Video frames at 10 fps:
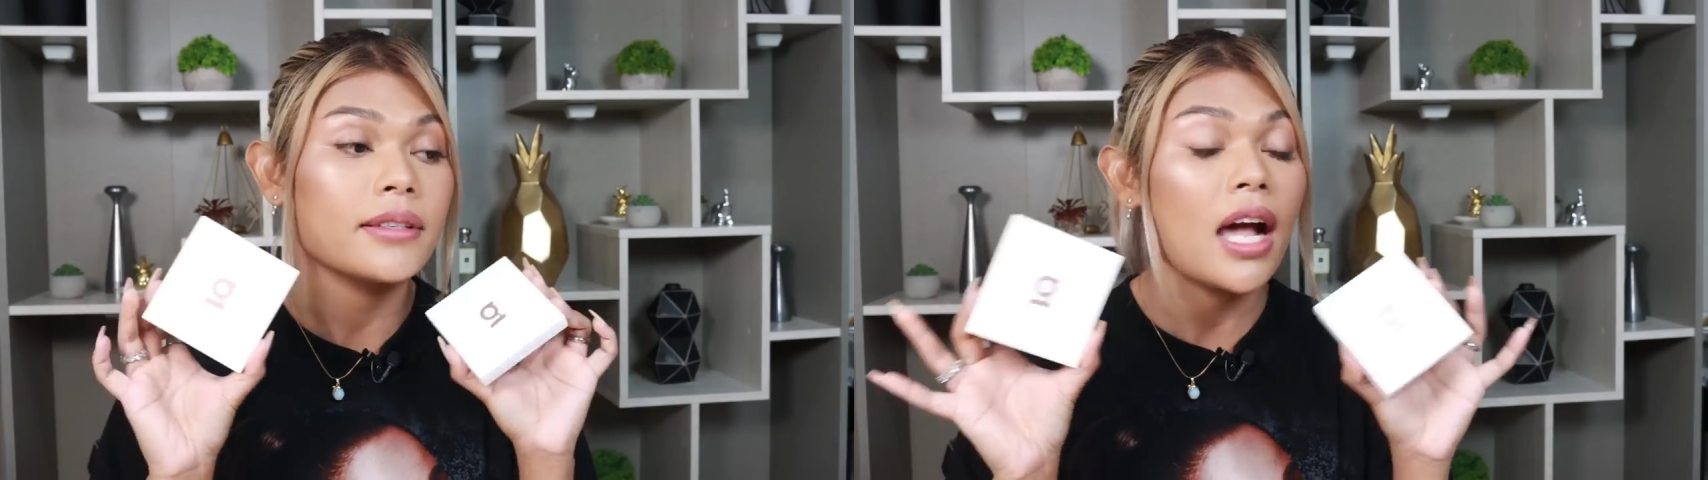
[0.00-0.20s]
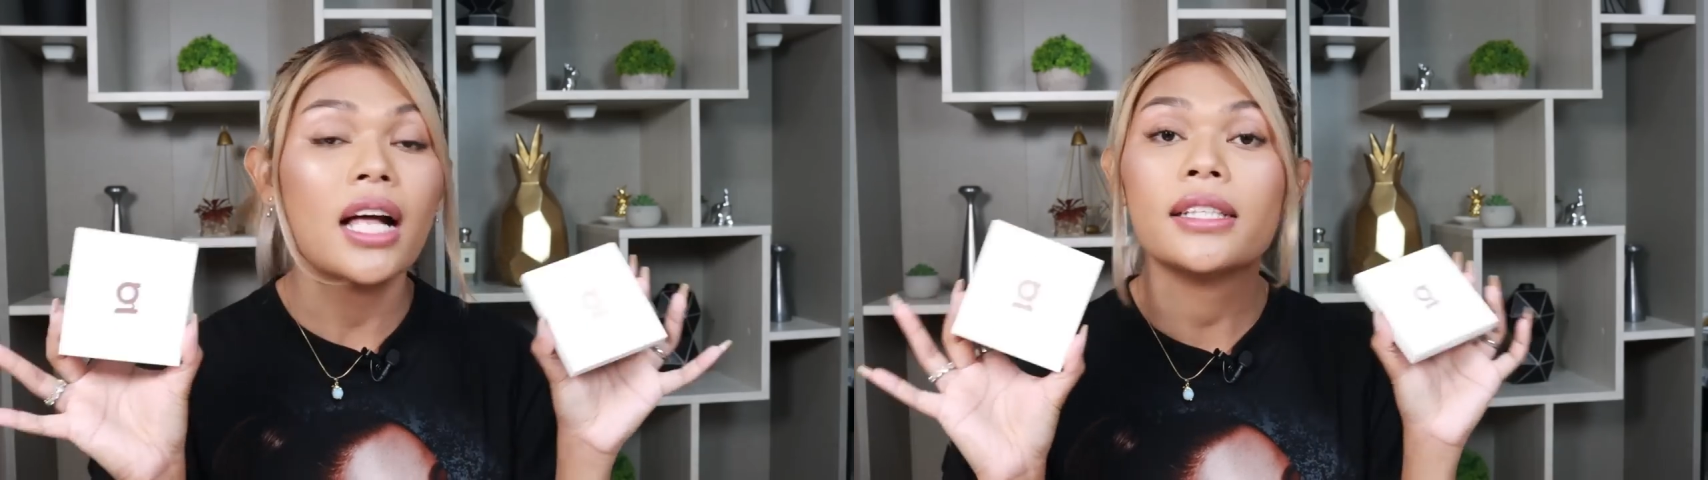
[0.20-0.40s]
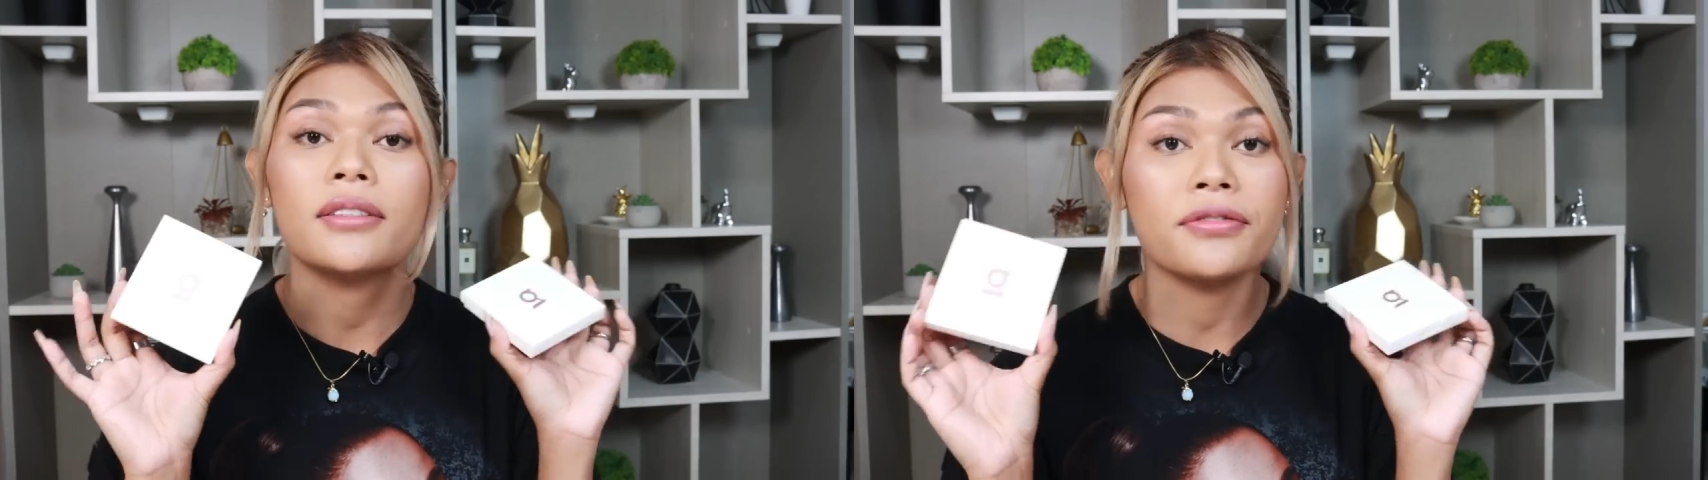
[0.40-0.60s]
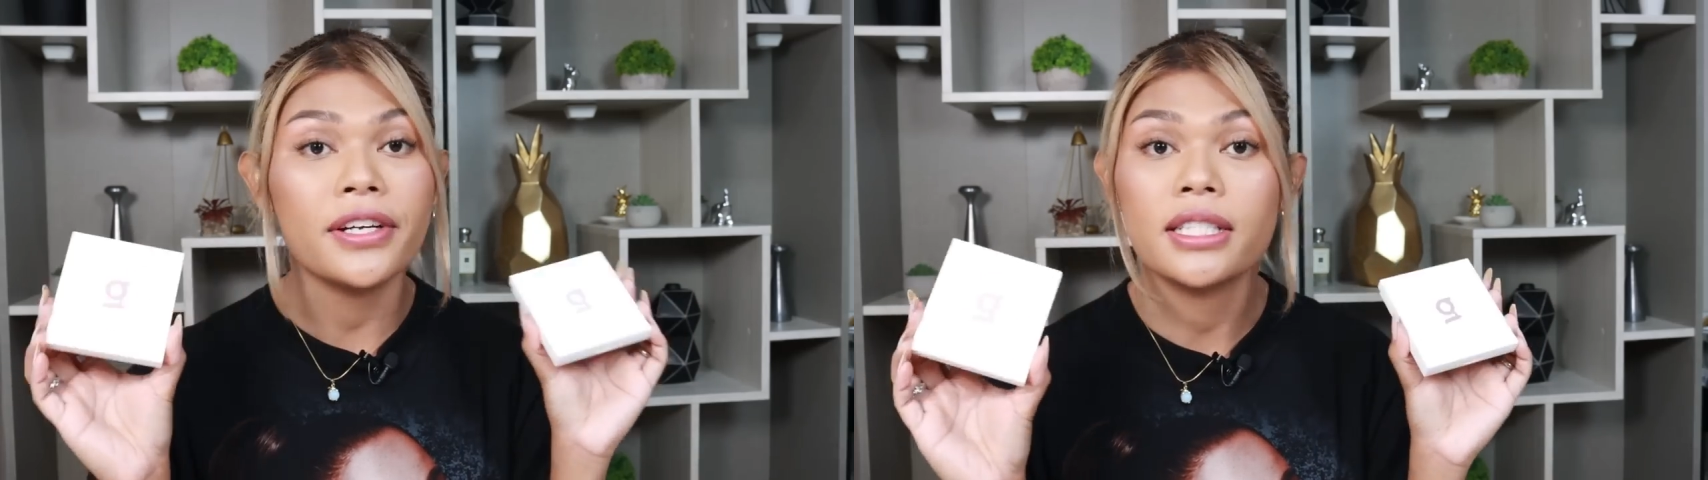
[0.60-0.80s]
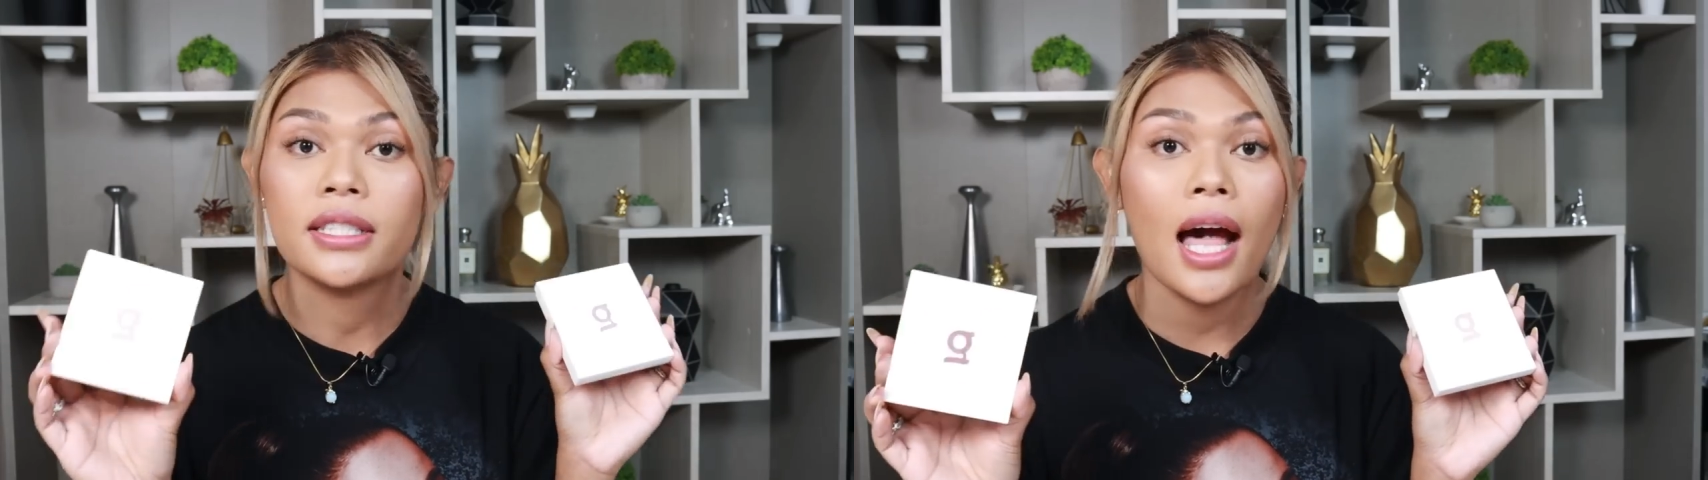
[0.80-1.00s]
y'all need to
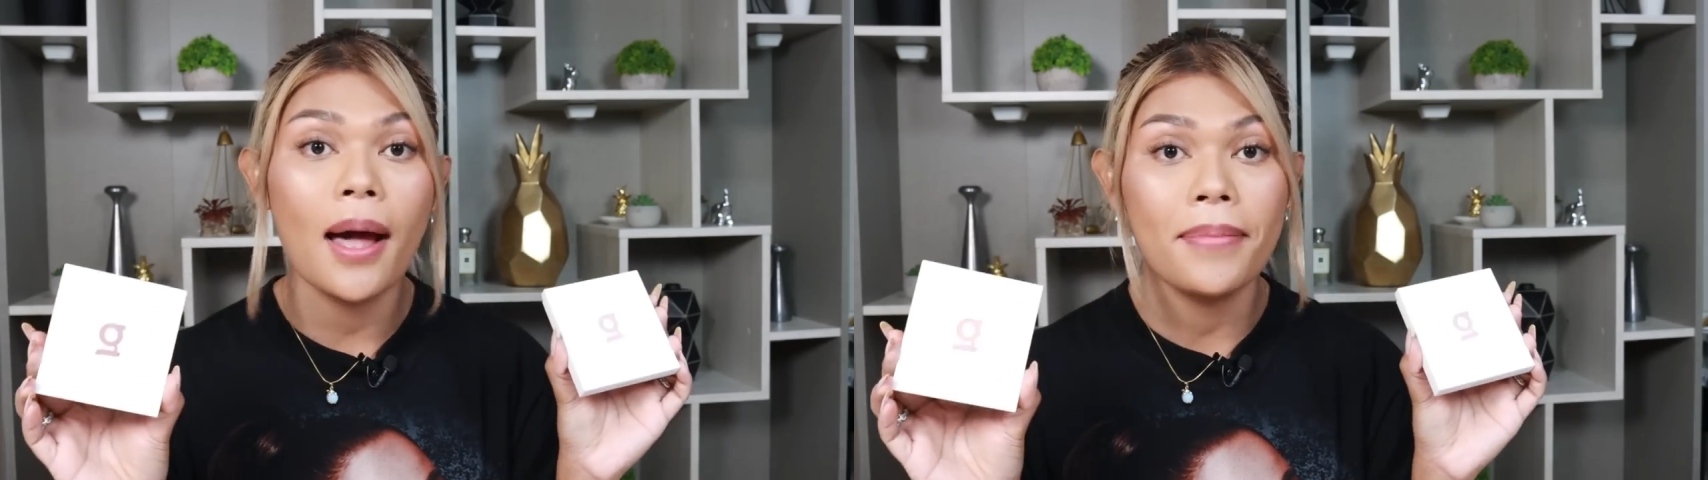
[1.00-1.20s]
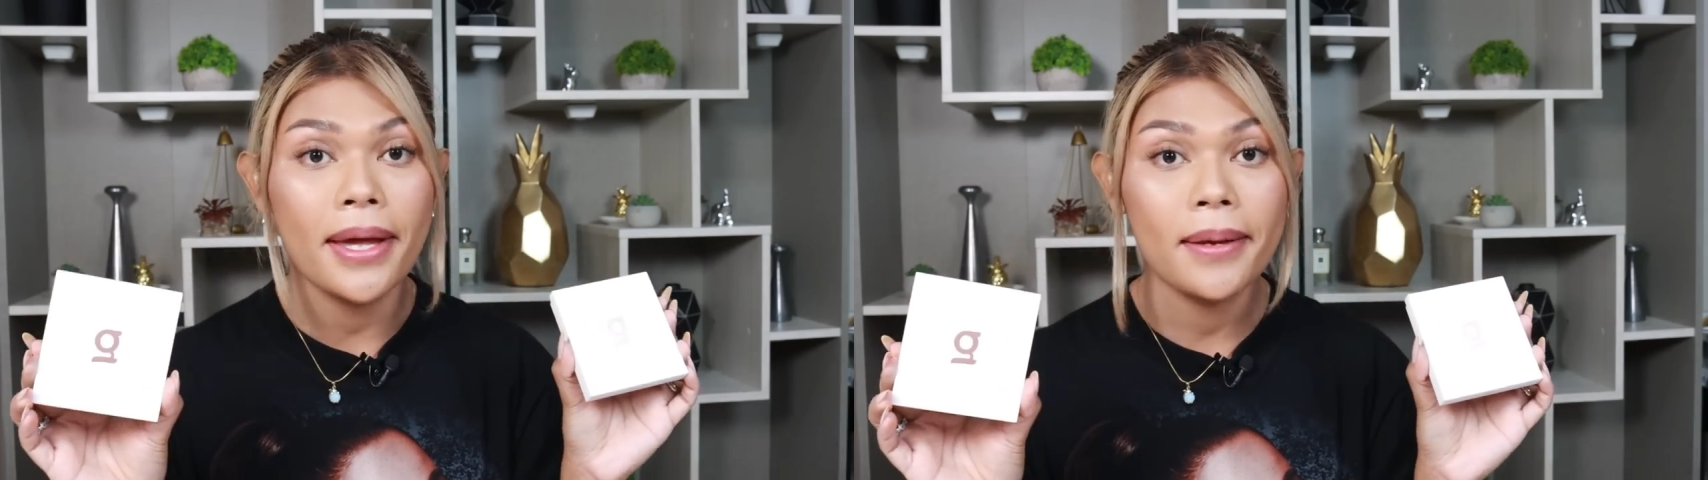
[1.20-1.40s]
freaking stop,